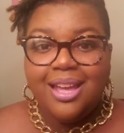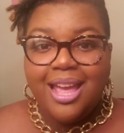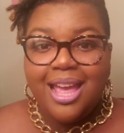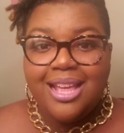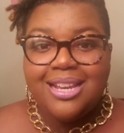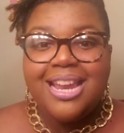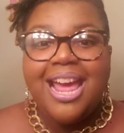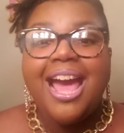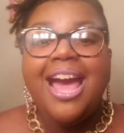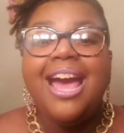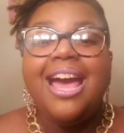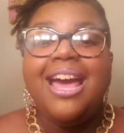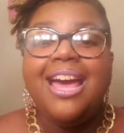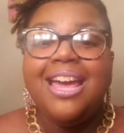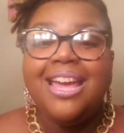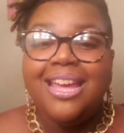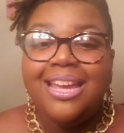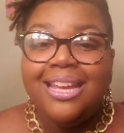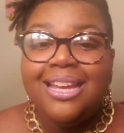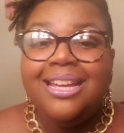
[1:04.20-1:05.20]
and
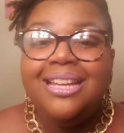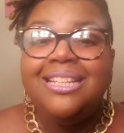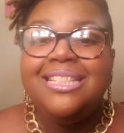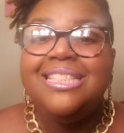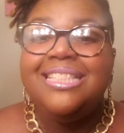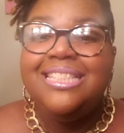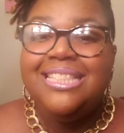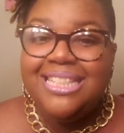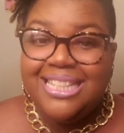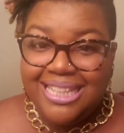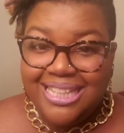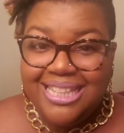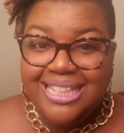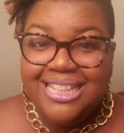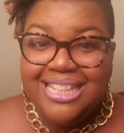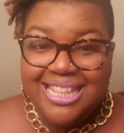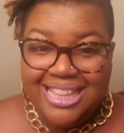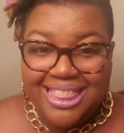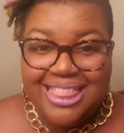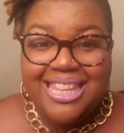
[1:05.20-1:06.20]
I did
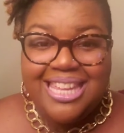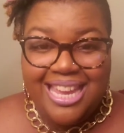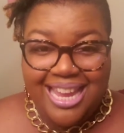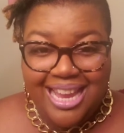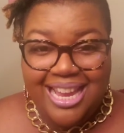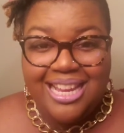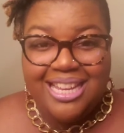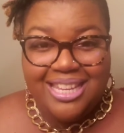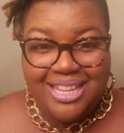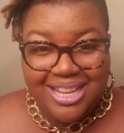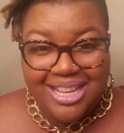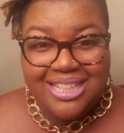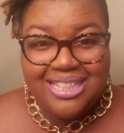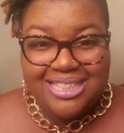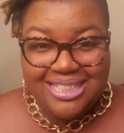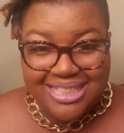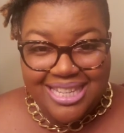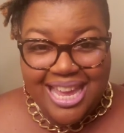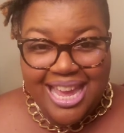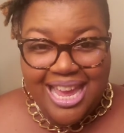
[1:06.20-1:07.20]
the thing. You
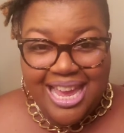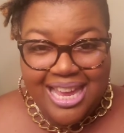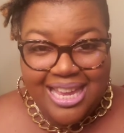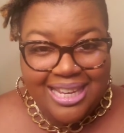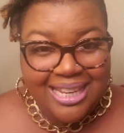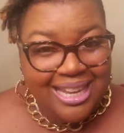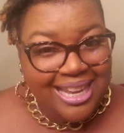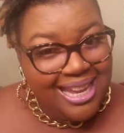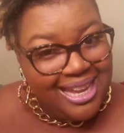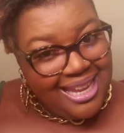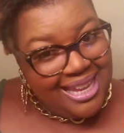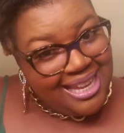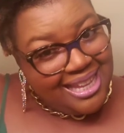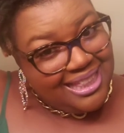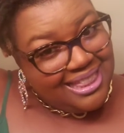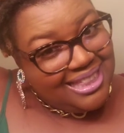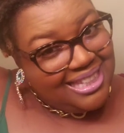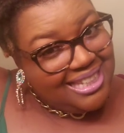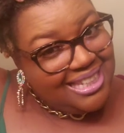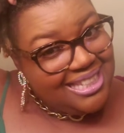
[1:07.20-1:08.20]
understand?
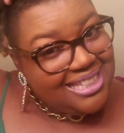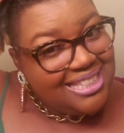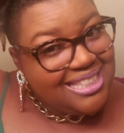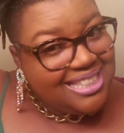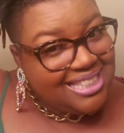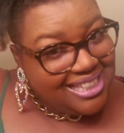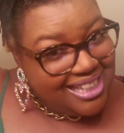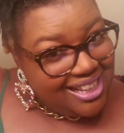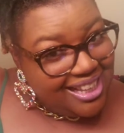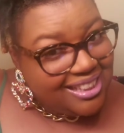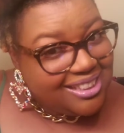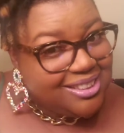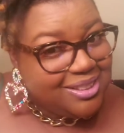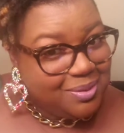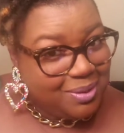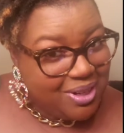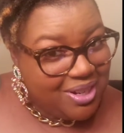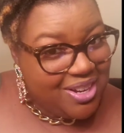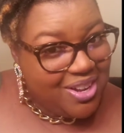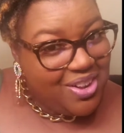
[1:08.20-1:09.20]
These locks
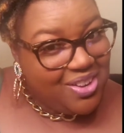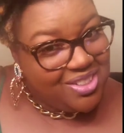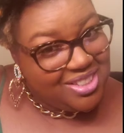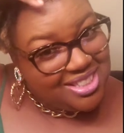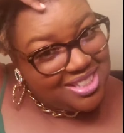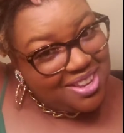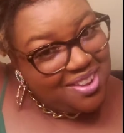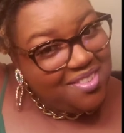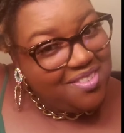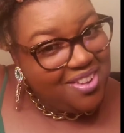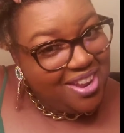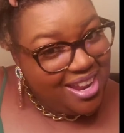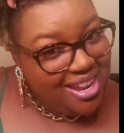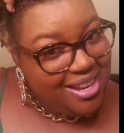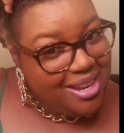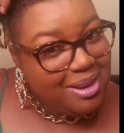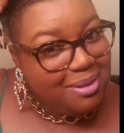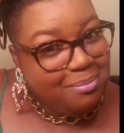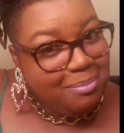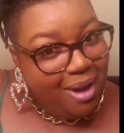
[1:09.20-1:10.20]
were
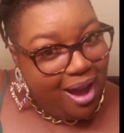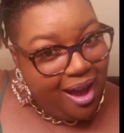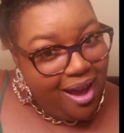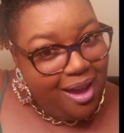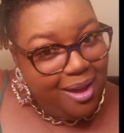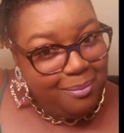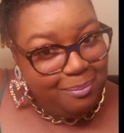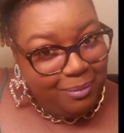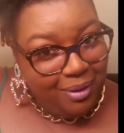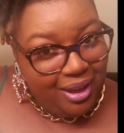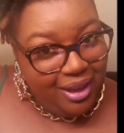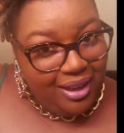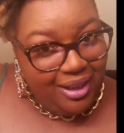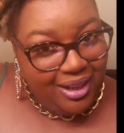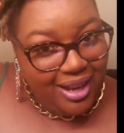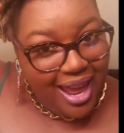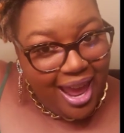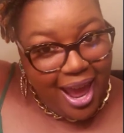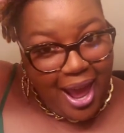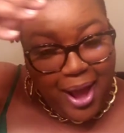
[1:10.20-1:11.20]
cultivated by me.
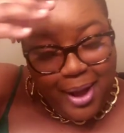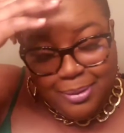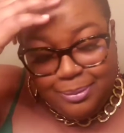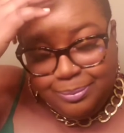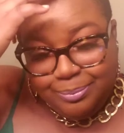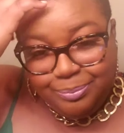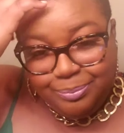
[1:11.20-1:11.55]
Now,